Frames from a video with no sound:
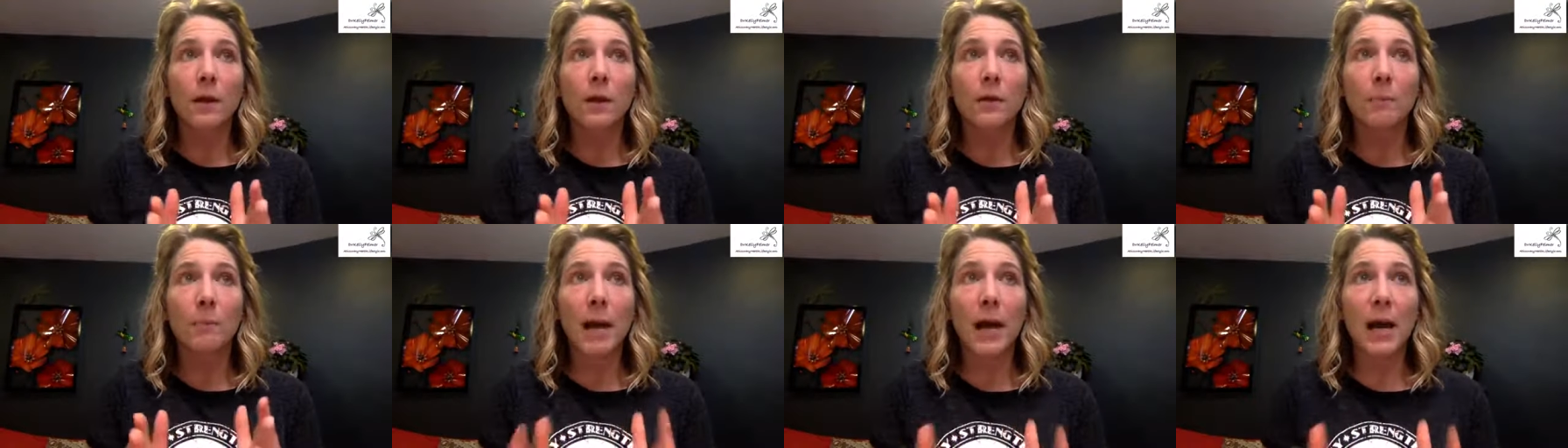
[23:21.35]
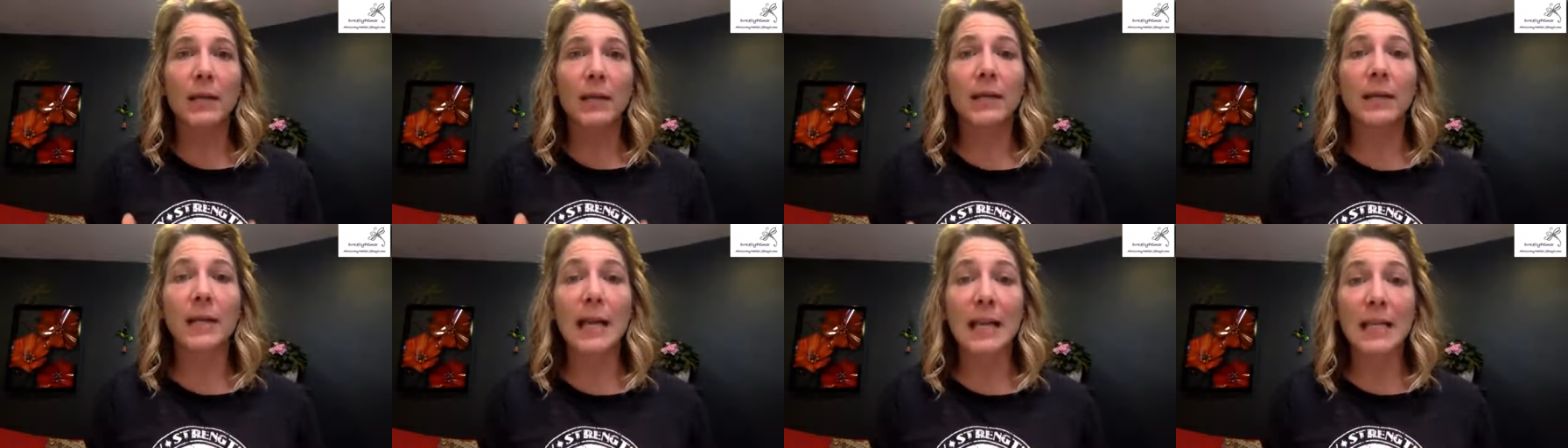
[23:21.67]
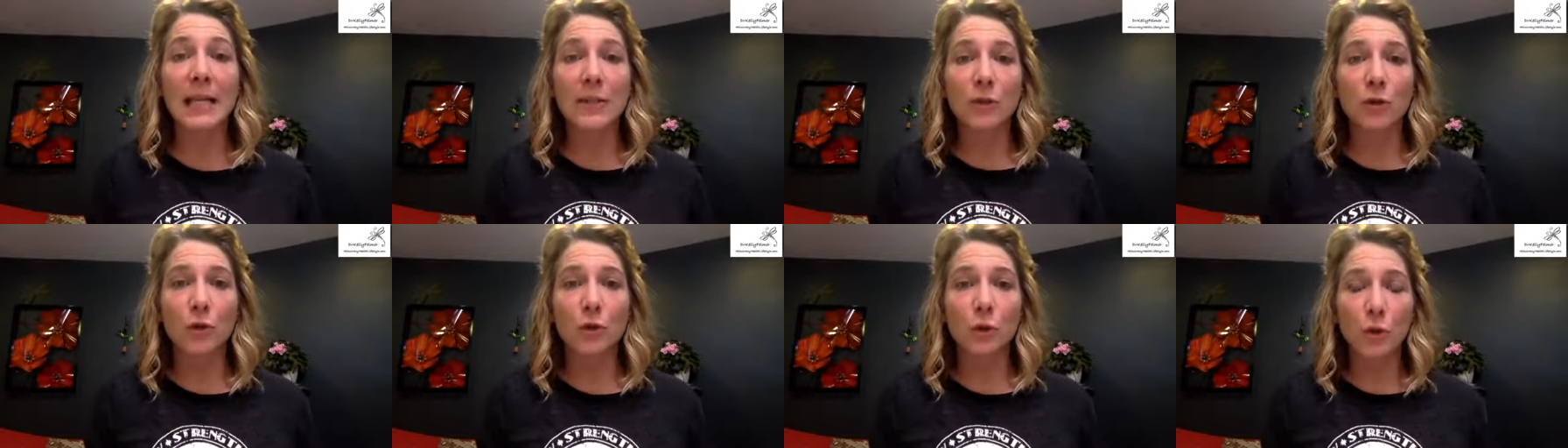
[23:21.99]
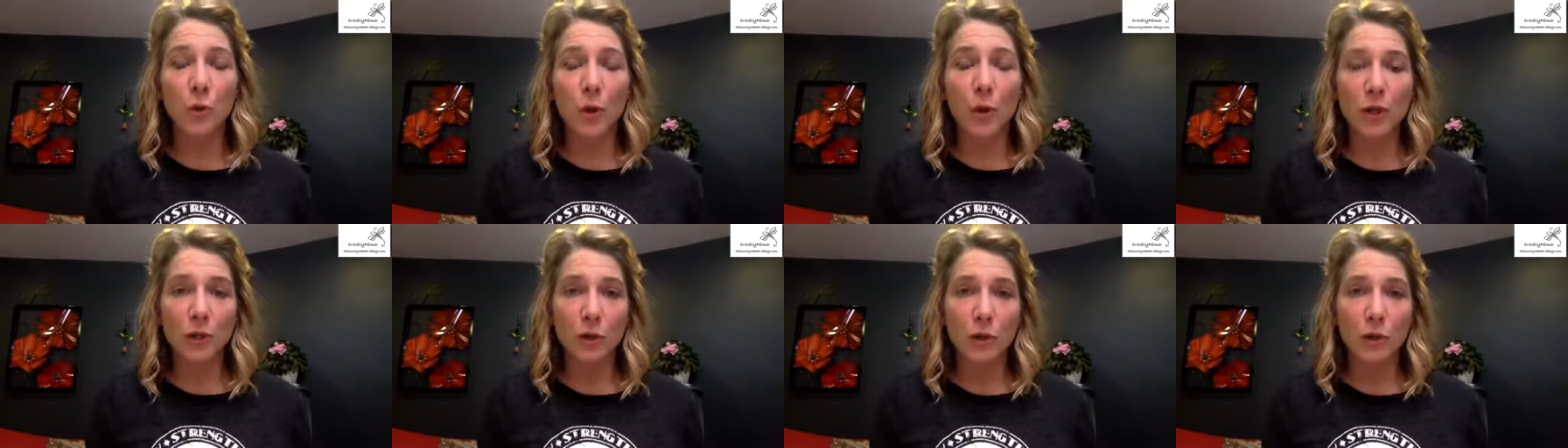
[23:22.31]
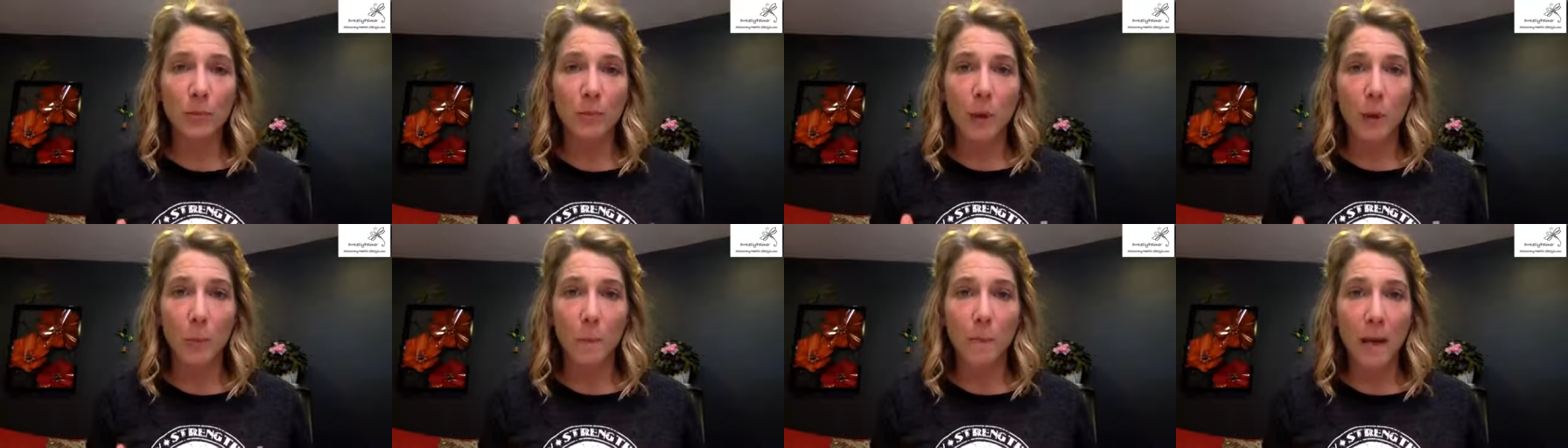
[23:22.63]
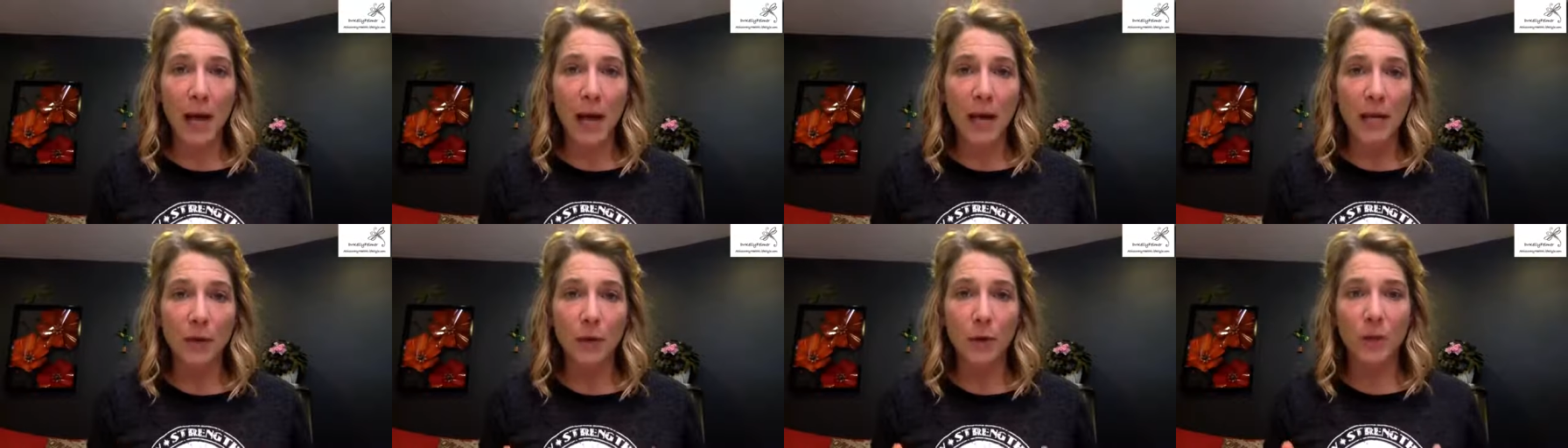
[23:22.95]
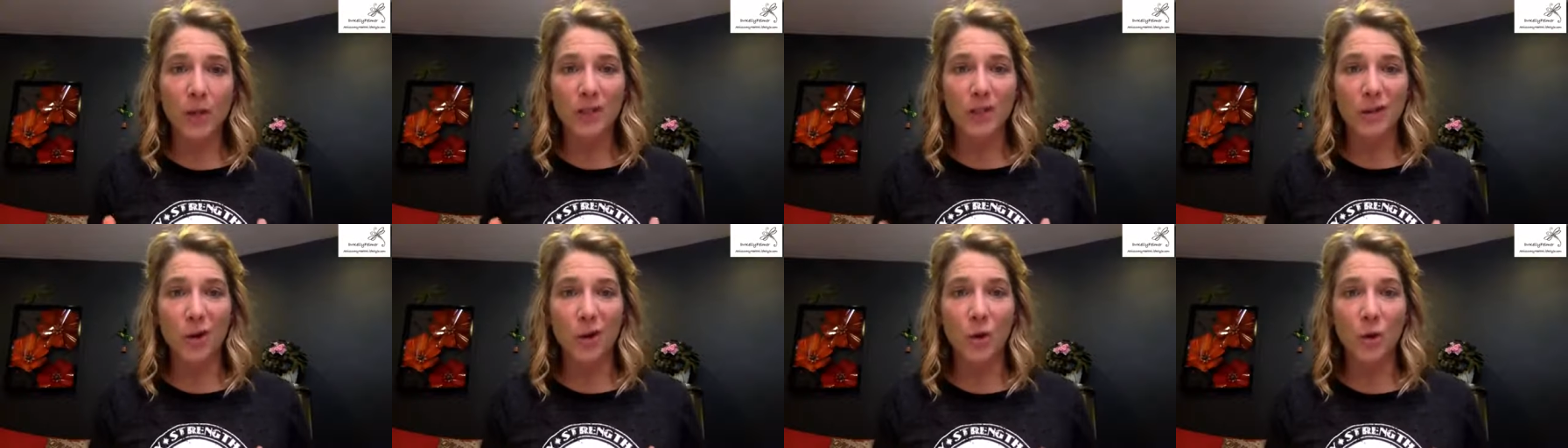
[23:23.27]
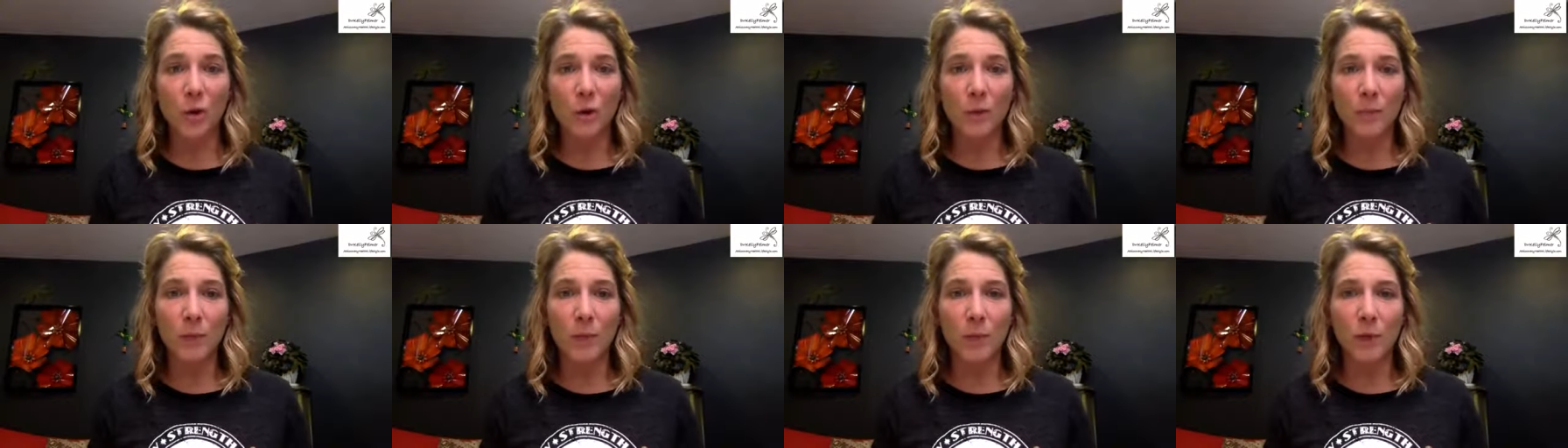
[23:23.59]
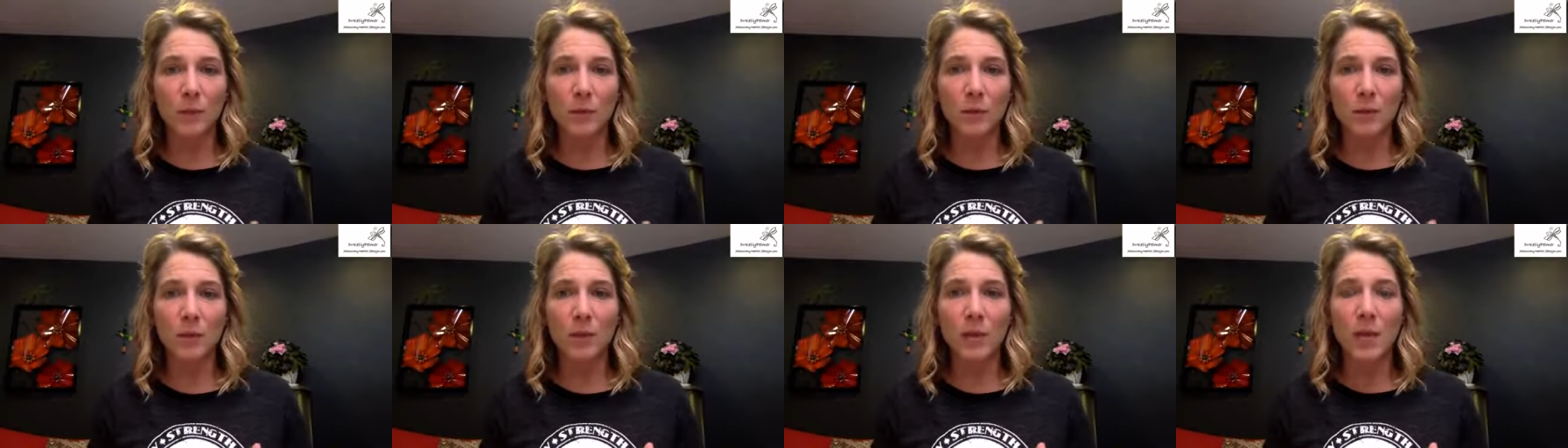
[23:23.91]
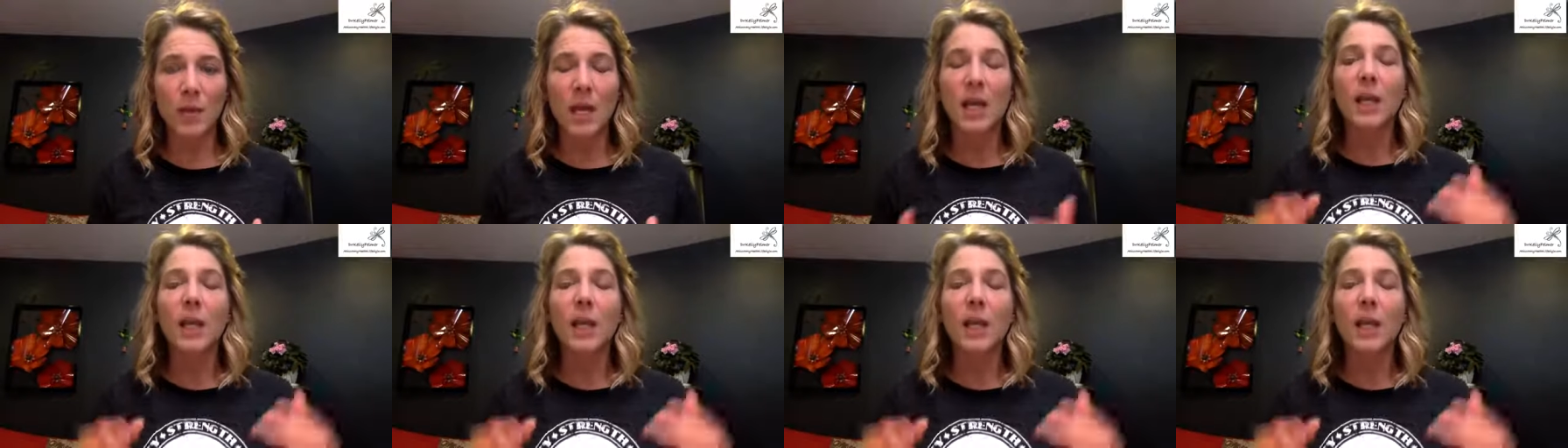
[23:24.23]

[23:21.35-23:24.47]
Bonnie, to answer your question about migraines and hormones,